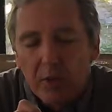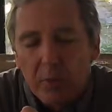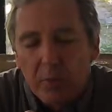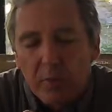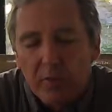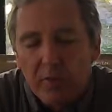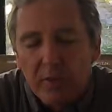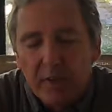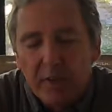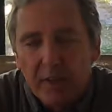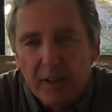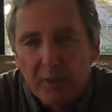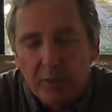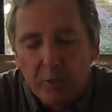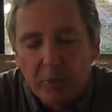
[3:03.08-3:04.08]
to prevent
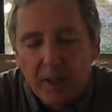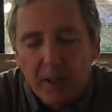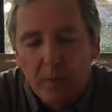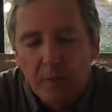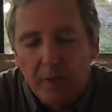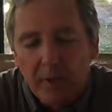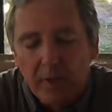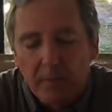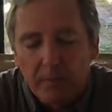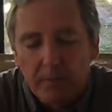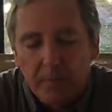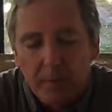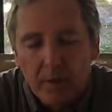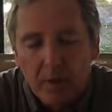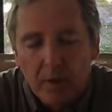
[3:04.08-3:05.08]
that from happening
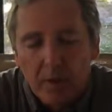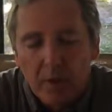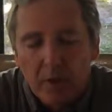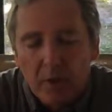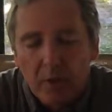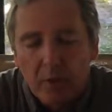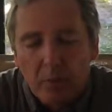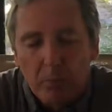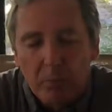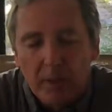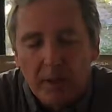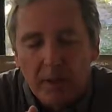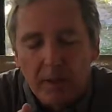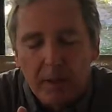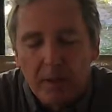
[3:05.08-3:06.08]

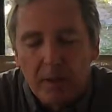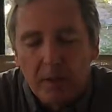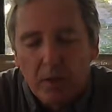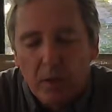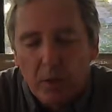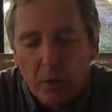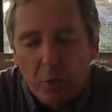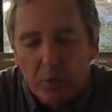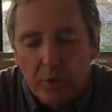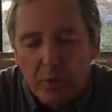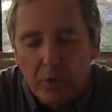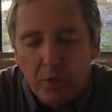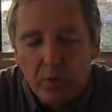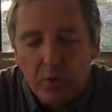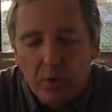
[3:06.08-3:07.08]
by, when
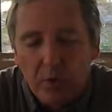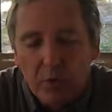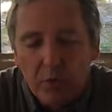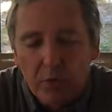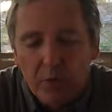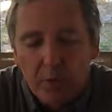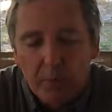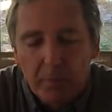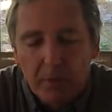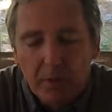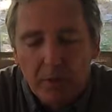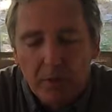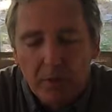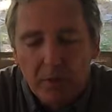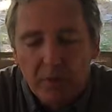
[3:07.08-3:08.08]
you go to close that
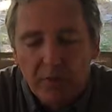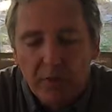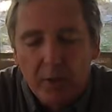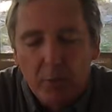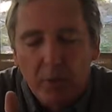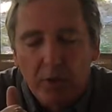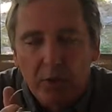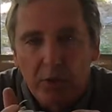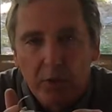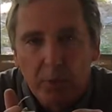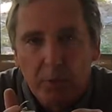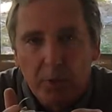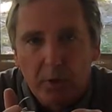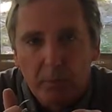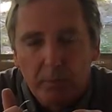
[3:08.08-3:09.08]
bail, lift that rod
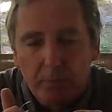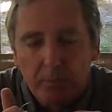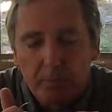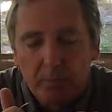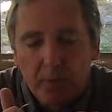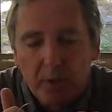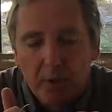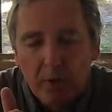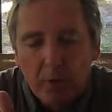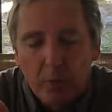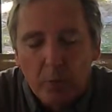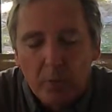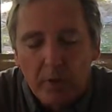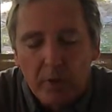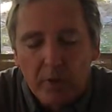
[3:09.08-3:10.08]
tip up.
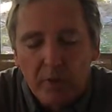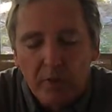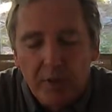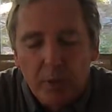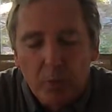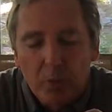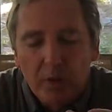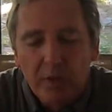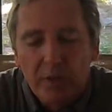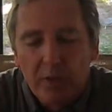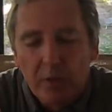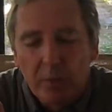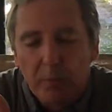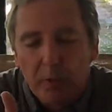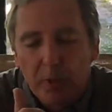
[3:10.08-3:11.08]
When you lift that rod
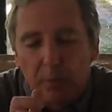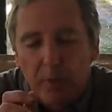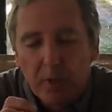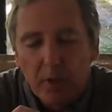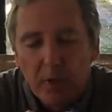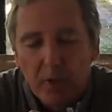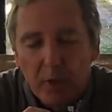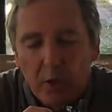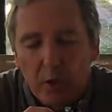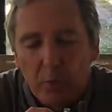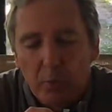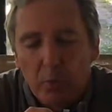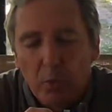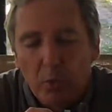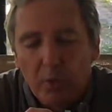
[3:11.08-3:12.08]
tip up,
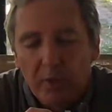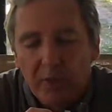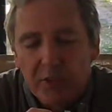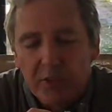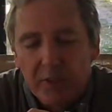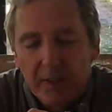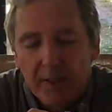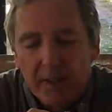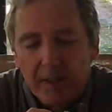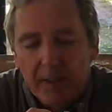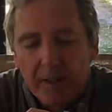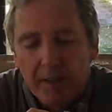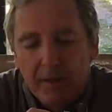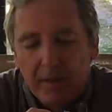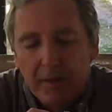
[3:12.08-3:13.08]
you pull the
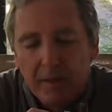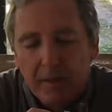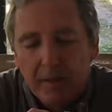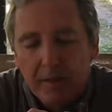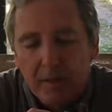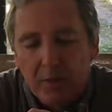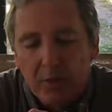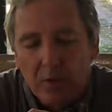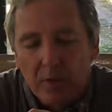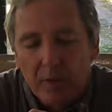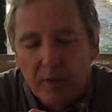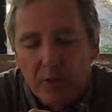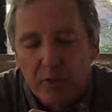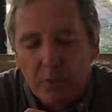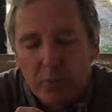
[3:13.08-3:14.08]
slack that's
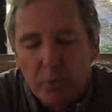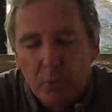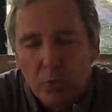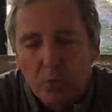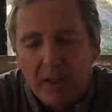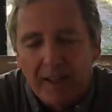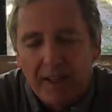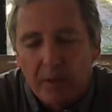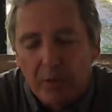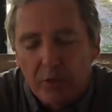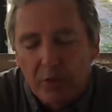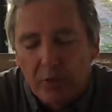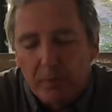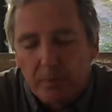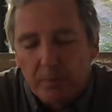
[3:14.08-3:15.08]
on that spool
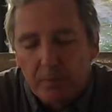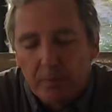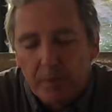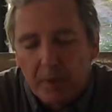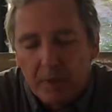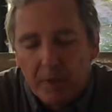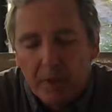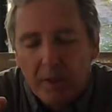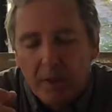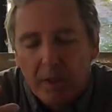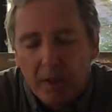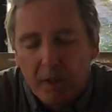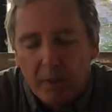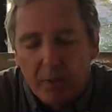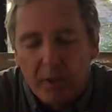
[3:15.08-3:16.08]
out.
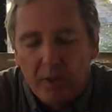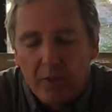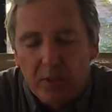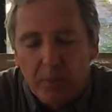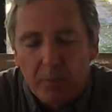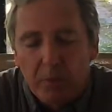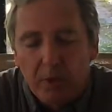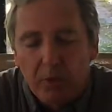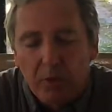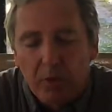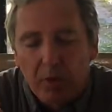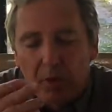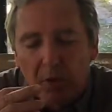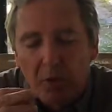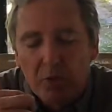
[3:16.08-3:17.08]
And as that bail
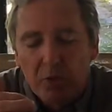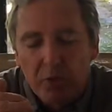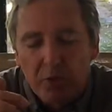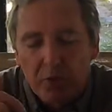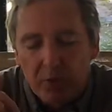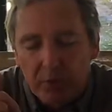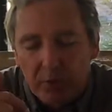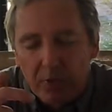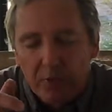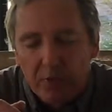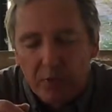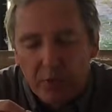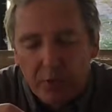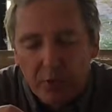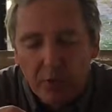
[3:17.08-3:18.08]
closes and
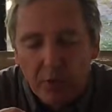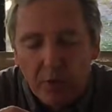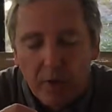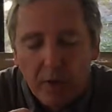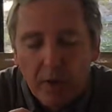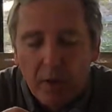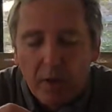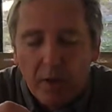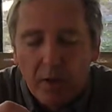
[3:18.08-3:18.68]
starts to turn,